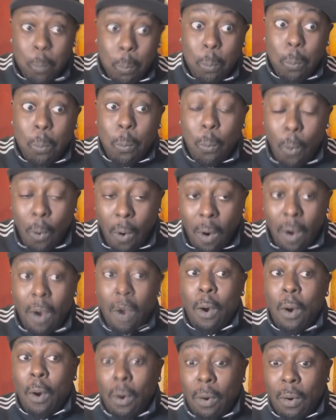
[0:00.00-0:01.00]

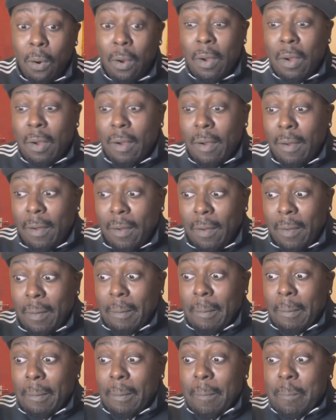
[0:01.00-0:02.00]
whoa,
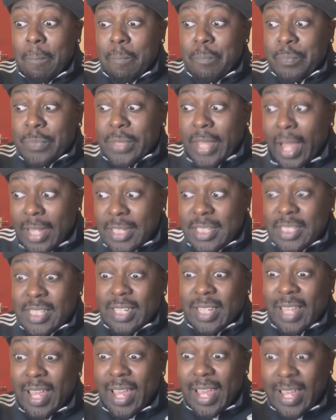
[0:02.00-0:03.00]
that's
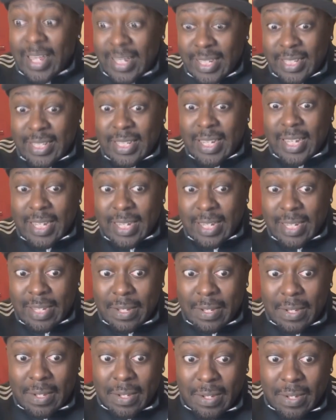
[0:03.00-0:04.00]
the ending,
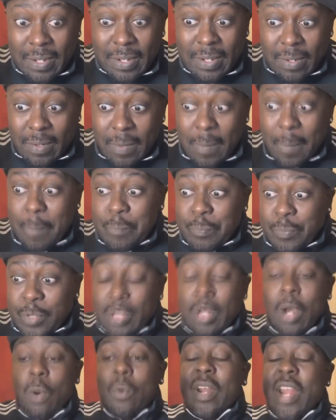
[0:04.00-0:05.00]

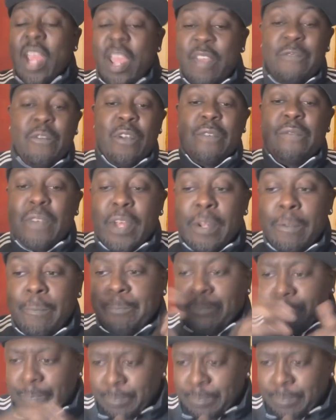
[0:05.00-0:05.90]
you know, and everything.